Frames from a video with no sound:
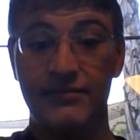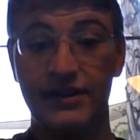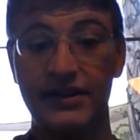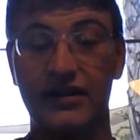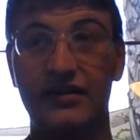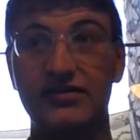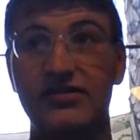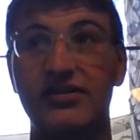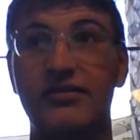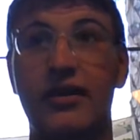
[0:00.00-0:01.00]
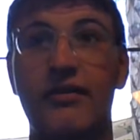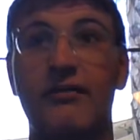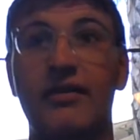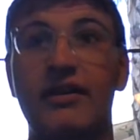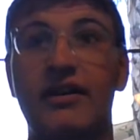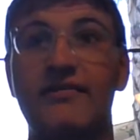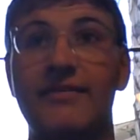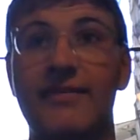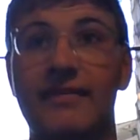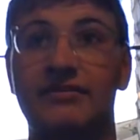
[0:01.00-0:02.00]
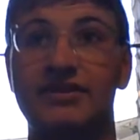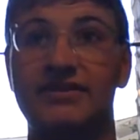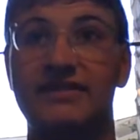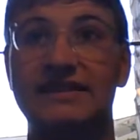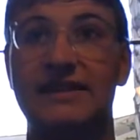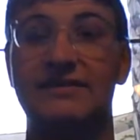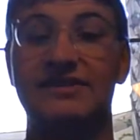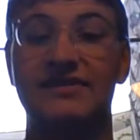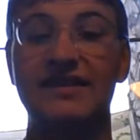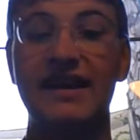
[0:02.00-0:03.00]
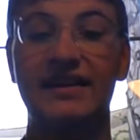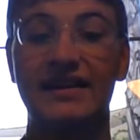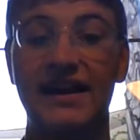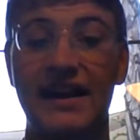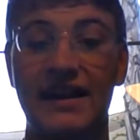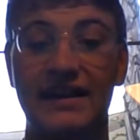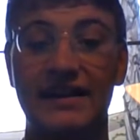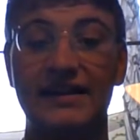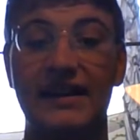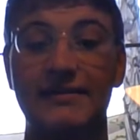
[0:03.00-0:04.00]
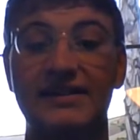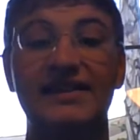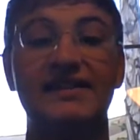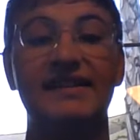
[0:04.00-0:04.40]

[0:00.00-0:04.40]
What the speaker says: but also one of the members of the Saber-Tooth Tiger Gang named